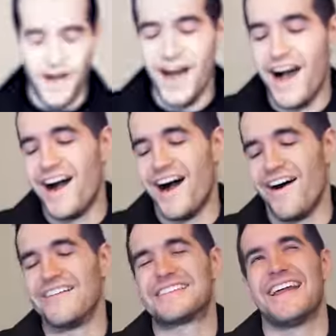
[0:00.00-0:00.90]

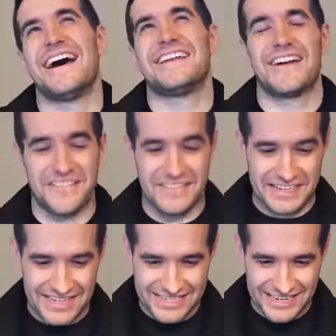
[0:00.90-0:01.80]
Oh, it's not Dark
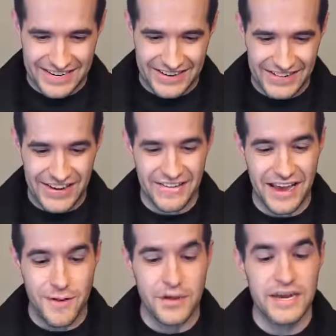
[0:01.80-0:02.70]
Magician Girl.
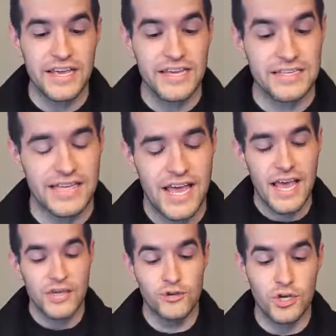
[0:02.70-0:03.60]
Okay, but it is
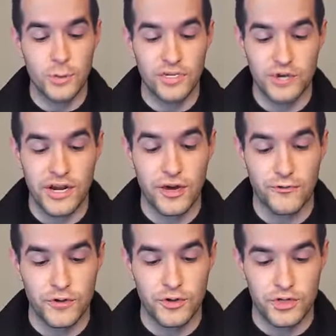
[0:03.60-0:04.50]
Utopic
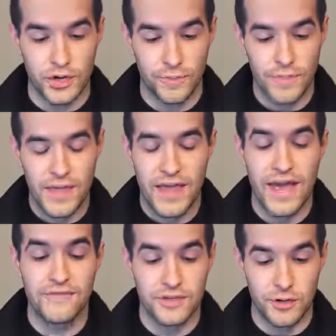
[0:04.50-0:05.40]
Draco Future.
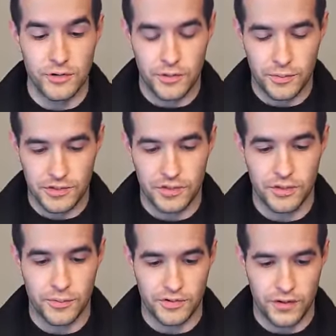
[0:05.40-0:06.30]
F-Zero
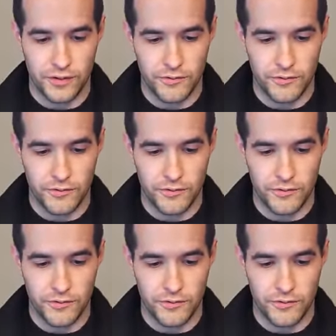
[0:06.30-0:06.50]
Utopic Draco